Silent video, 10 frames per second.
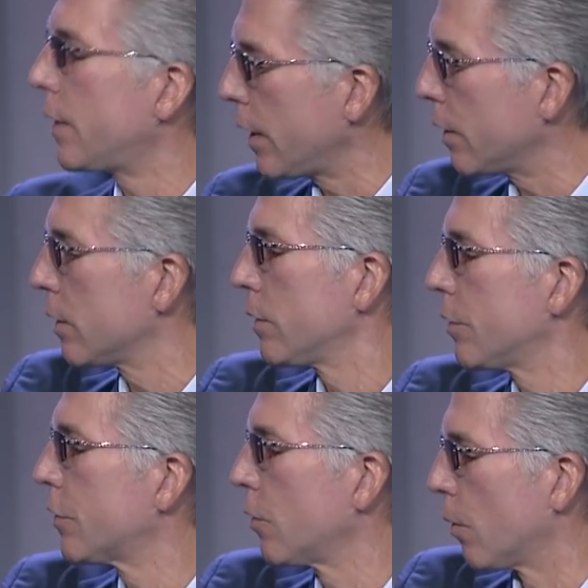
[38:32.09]
data
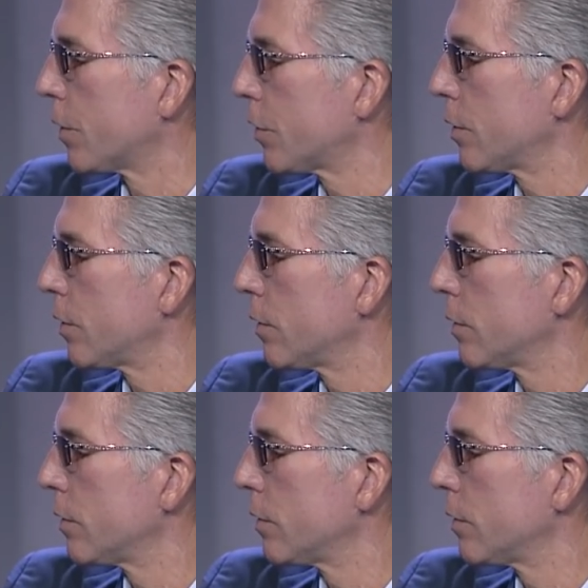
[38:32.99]
source,